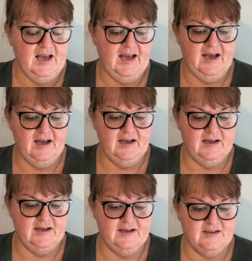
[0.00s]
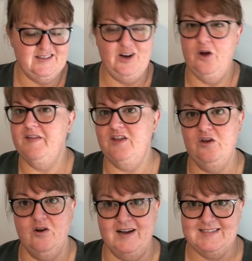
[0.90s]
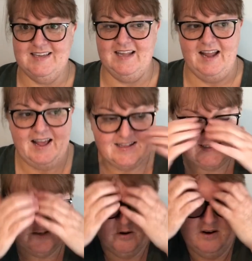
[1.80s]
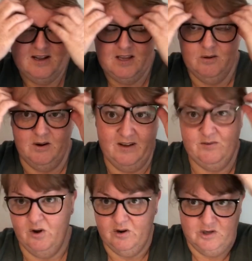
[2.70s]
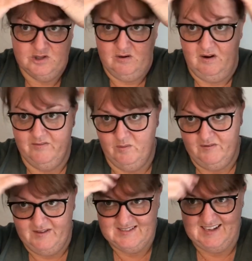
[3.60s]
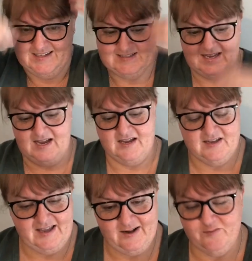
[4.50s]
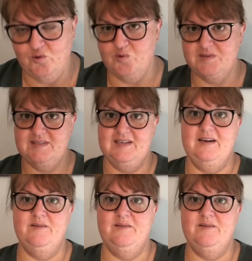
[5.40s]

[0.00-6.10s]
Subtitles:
Because I know that you guys get ads thrown at you, and I have no control over what those ads are, and of course